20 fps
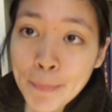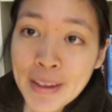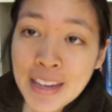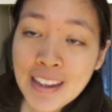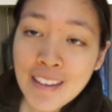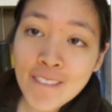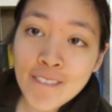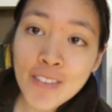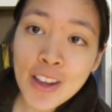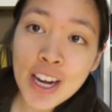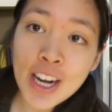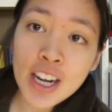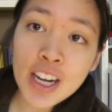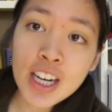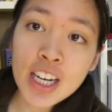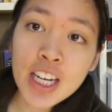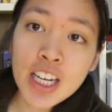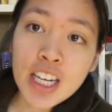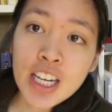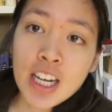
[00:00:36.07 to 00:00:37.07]
be
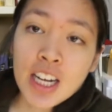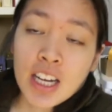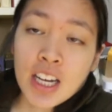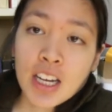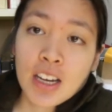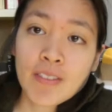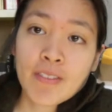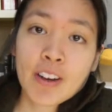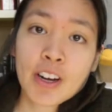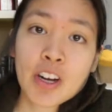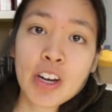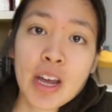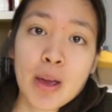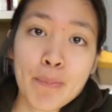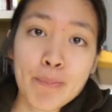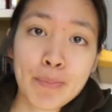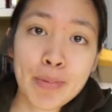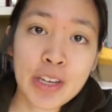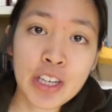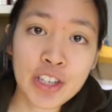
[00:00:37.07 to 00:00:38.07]
very
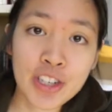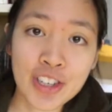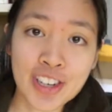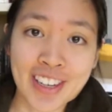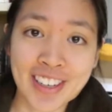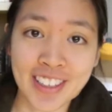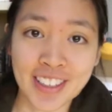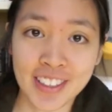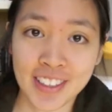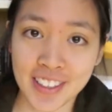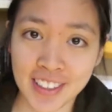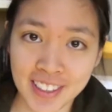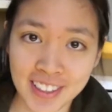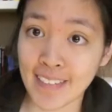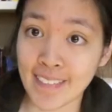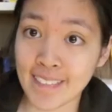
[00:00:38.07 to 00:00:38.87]
ambitious